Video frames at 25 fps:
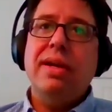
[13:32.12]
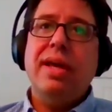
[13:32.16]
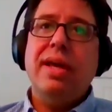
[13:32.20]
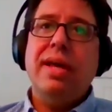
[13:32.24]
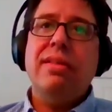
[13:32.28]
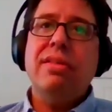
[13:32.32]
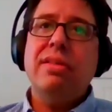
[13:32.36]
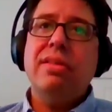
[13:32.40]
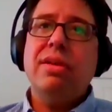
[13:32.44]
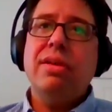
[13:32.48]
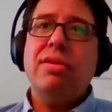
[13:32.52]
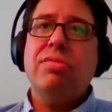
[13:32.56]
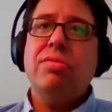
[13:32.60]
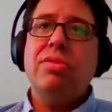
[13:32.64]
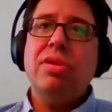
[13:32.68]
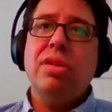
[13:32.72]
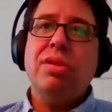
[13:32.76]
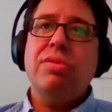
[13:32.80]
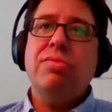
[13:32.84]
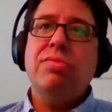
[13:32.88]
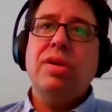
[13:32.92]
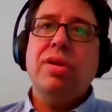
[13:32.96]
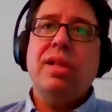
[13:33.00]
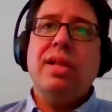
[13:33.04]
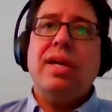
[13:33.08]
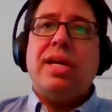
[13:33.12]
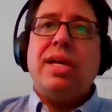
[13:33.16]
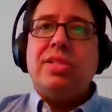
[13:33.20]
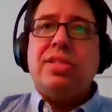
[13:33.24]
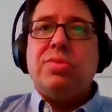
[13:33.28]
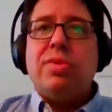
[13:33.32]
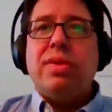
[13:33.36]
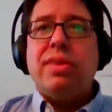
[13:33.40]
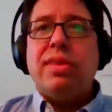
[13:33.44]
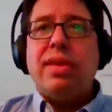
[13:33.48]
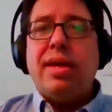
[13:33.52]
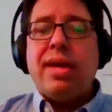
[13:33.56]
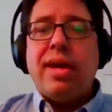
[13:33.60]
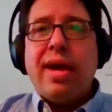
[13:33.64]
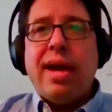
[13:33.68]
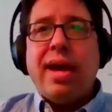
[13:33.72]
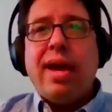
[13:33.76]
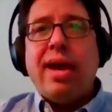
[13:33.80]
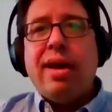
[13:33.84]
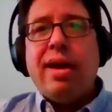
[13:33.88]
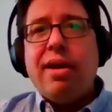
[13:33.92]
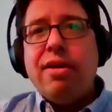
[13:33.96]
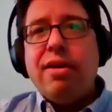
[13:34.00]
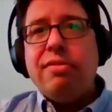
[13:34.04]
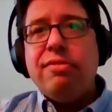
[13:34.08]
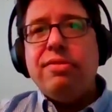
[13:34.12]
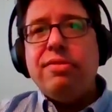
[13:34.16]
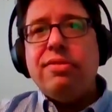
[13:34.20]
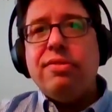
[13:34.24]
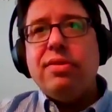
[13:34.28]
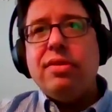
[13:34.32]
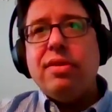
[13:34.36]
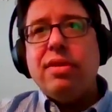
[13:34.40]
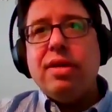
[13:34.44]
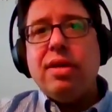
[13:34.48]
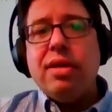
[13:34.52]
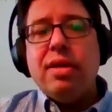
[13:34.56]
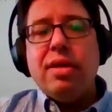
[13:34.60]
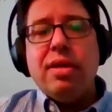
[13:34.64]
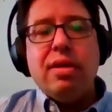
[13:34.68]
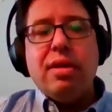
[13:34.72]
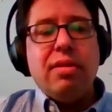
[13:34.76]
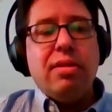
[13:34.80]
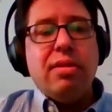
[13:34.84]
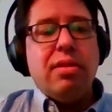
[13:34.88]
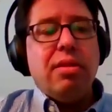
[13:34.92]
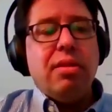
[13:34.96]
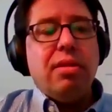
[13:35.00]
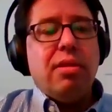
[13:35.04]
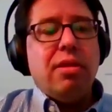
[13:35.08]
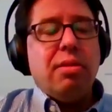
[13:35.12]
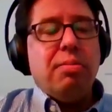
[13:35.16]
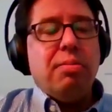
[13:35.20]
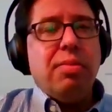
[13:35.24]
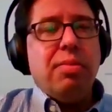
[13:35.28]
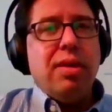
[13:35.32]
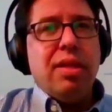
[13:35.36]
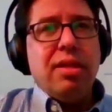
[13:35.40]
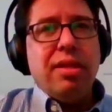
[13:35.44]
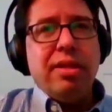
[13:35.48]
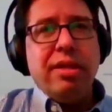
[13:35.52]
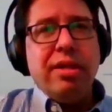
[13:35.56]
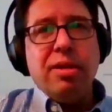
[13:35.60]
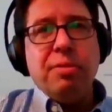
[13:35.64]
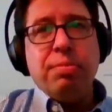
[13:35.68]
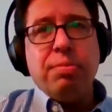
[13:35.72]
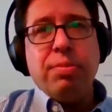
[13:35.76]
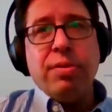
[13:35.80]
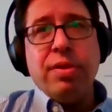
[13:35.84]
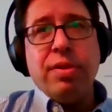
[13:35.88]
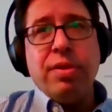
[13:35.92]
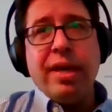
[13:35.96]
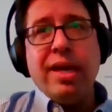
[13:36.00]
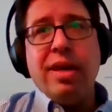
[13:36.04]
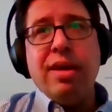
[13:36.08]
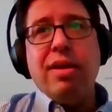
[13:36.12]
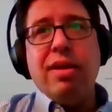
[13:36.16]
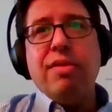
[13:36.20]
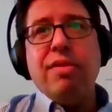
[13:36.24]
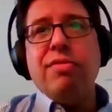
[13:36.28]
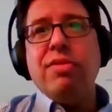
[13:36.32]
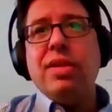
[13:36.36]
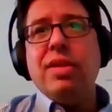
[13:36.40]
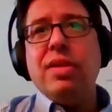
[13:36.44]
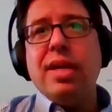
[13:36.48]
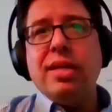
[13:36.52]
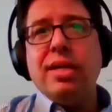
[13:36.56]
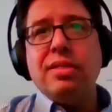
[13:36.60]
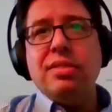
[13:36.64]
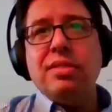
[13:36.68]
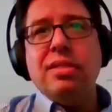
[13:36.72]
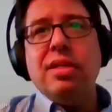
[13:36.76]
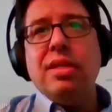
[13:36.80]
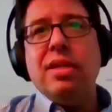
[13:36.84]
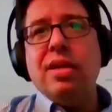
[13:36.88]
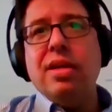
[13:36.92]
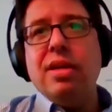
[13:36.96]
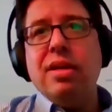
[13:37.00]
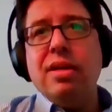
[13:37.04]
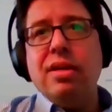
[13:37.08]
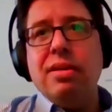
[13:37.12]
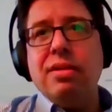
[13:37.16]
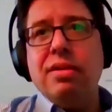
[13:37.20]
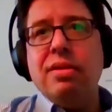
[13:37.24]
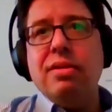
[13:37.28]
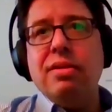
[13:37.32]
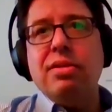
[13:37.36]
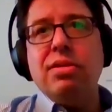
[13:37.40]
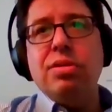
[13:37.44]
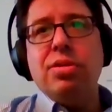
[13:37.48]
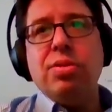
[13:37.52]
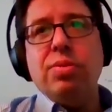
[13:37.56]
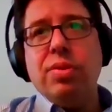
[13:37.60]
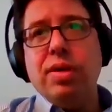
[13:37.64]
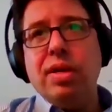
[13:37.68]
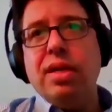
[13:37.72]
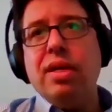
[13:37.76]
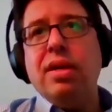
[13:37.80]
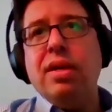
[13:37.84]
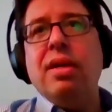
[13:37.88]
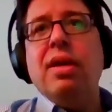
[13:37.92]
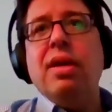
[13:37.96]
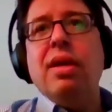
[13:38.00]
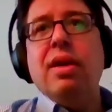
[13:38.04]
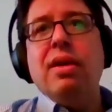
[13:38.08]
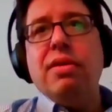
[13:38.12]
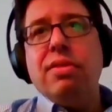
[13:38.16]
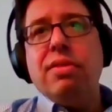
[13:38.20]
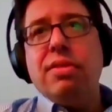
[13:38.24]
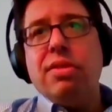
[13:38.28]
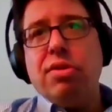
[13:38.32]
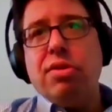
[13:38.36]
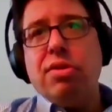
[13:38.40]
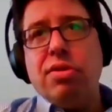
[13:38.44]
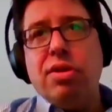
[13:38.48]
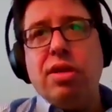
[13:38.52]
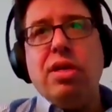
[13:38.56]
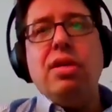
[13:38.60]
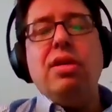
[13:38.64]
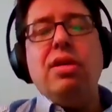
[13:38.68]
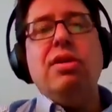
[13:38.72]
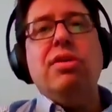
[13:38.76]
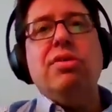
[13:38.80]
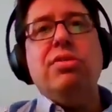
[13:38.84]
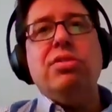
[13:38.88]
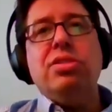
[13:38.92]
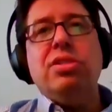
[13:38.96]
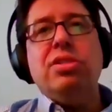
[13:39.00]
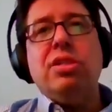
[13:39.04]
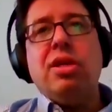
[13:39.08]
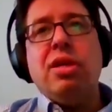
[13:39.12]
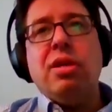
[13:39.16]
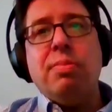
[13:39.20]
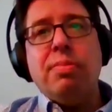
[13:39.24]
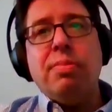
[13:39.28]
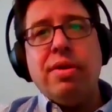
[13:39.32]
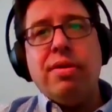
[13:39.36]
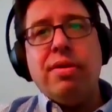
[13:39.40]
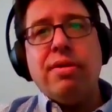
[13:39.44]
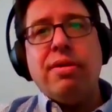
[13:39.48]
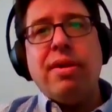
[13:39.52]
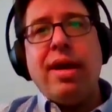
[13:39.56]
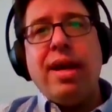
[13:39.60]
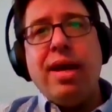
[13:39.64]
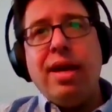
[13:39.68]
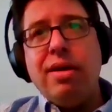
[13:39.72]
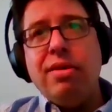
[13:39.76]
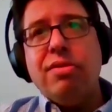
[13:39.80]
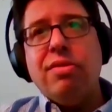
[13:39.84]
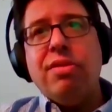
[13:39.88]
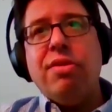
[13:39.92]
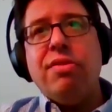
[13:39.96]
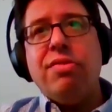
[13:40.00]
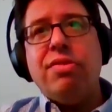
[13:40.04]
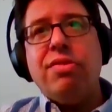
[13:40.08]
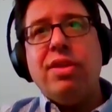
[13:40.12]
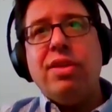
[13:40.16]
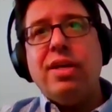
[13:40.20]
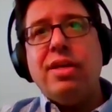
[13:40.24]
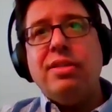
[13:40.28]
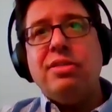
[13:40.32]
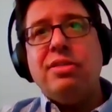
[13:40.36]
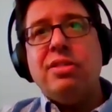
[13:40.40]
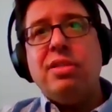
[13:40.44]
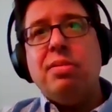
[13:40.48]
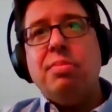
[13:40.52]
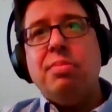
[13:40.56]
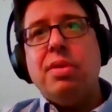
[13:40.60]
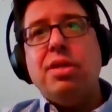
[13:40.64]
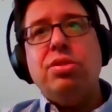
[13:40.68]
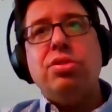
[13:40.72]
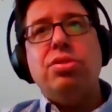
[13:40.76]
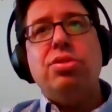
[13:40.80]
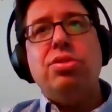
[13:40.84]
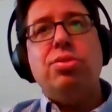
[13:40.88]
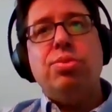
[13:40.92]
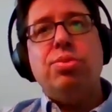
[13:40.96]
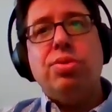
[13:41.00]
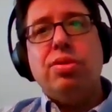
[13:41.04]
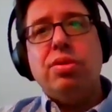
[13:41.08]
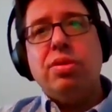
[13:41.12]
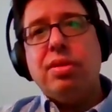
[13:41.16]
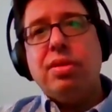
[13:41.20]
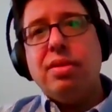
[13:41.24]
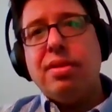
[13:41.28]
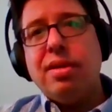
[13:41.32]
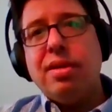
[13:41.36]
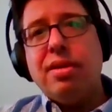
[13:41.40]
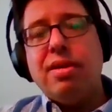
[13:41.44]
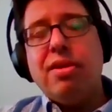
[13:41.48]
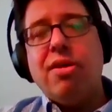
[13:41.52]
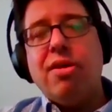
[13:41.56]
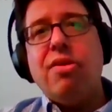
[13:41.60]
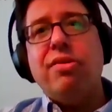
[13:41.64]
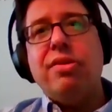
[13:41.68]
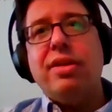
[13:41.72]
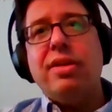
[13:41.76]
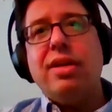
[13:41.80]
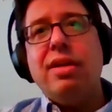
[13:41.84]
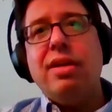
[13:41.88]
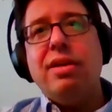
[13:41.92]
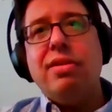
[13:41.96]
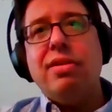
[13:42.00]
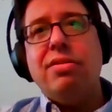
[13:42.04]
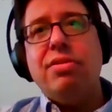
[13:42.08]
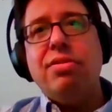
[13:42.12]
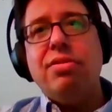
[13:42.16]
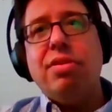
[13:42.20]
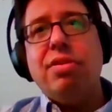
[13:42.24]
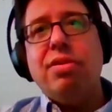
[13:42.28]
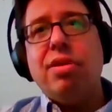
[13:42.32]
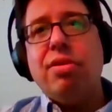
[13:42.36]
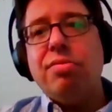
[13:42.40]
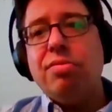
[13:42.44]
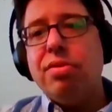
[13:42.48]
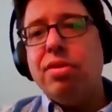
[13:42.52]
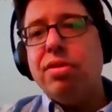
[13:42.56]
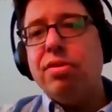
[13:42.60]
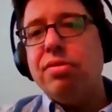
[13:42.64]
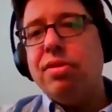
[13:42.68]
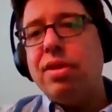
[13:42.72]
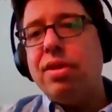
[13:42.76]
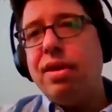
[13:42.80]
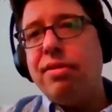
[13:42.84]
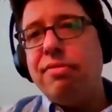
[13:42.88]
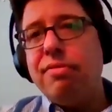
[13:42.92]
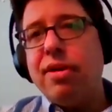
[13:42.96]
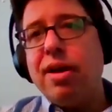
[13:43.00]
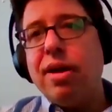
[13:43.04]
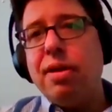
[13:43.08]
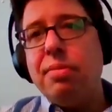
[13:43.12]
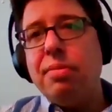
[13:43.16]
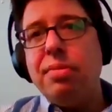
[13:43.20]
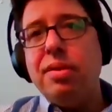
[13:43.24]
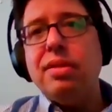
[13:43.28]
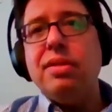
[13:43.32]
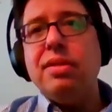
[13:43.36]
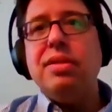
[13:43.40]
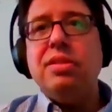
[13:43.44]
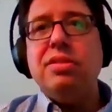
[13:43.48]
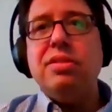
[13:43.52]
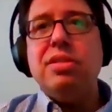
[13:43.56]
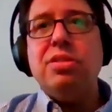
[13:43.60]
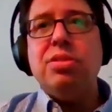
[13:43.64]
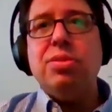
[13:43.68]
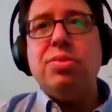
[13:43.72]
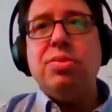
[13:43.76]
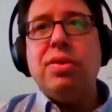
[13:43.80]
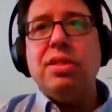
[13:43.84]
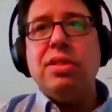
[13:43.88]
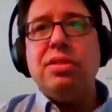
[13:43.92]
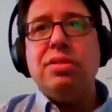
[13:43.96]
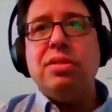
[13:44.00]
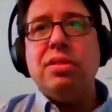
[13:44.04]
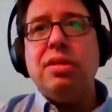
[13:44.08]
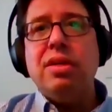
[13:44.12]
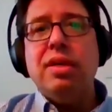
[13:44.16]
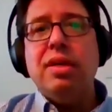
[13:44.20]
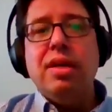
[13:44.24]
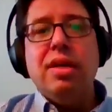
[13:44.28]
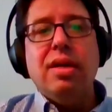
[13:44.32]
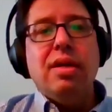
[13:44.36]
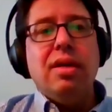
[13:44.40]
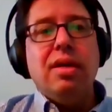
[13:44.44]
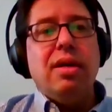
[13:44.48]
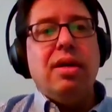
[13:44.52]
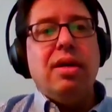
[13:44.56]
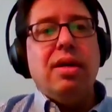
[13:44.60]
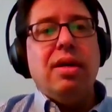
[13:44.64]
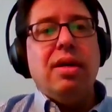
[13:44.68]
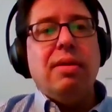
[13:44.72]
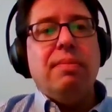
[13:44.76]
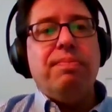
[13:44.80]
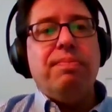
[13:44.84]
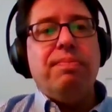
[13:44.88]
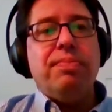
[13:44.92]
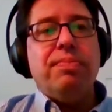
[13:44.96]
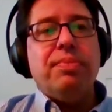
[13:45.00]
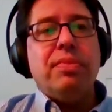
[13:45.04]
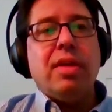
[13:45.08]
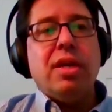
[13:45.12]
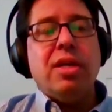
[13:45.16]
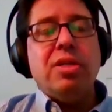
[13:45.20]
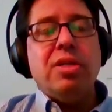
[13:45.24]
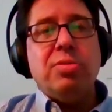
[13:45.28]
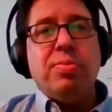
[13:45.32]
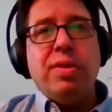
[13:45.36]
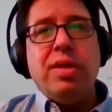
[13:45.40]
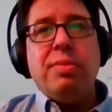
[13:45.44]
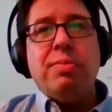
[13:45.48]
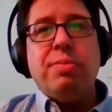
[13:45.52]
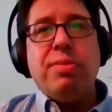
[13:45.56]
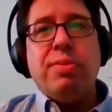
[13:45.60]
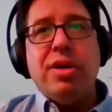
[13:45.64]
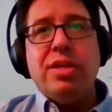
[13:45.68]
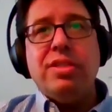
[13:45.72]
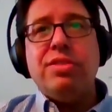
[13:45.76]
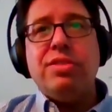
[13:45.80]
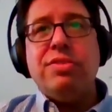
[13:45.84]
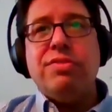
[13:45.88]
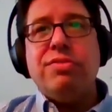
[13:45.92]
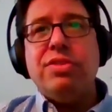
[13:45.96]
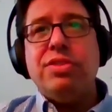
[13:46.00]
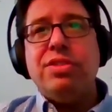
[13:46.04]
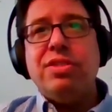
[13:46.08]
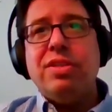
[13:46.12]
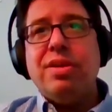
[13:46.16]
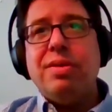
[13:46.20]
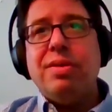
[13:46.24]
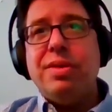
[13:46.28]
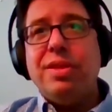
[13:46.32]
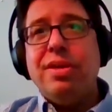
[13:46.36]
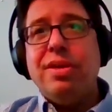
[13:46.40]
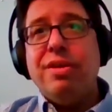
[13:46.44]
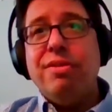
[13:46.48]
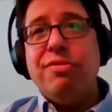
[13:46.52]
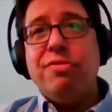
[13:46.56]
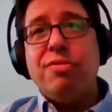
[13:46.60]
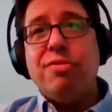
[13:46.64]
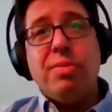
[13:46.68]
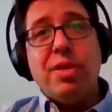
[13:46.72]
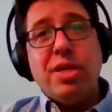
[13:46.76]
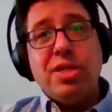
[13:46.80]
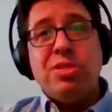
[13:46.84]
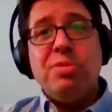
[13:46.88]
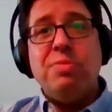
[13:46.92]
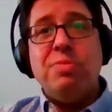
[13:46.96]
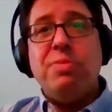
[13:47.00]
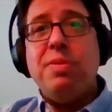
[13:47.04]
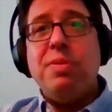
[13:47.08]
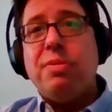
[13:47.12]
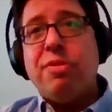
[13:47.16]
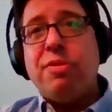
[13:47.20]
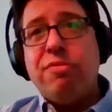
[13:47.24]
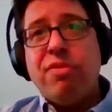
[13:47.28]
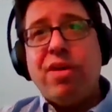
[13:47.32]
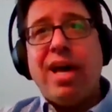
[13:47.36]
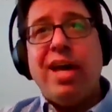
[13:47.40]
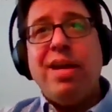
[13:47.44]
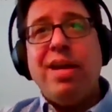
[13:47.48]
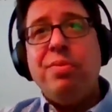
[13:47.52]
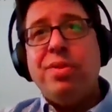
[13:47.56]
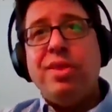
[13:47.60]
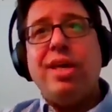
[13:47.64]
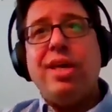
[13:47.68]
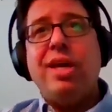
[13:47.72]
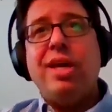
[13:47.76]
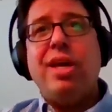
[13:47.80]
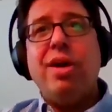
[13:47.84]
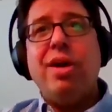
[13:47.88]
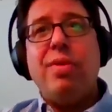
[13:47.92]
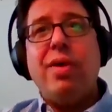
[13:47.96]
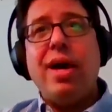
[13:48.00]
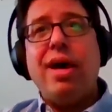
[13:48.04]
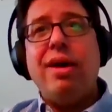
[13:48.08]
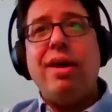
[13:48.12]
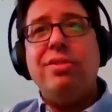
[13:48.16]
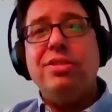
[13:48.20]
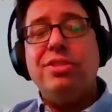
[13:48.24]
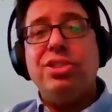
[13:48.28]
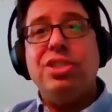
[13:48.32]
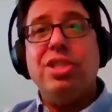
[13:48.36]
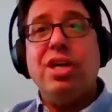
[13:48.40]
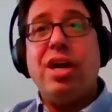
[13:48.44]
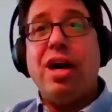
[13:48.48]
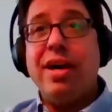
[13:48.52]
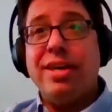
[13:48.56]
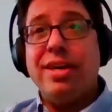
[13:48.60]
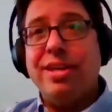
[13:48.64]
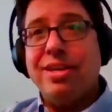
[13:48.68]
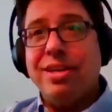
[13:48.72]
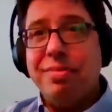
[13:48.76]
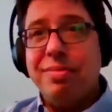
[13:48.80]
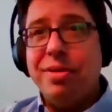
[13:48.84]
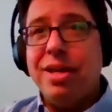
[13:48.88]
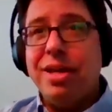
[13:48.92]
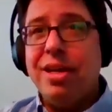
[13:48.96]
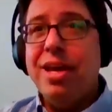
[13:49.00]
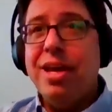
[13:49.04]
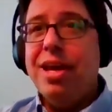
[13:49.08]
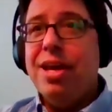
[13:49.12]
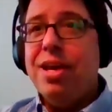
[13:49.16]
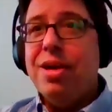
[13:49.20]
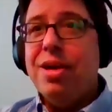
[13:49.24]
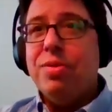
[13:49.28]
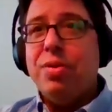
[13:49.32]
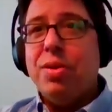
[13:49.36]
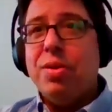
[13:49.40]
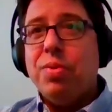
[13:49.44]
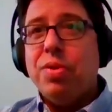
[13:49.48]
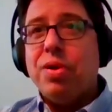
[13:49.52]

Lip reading: Now that they really realize what they have, the ability to plan over the next 10, 20, 30 years to get a better handle on things and to make sure that they don't get into a real non-viability situation has been impressive for some. And the information people find when they go out is shocking to me.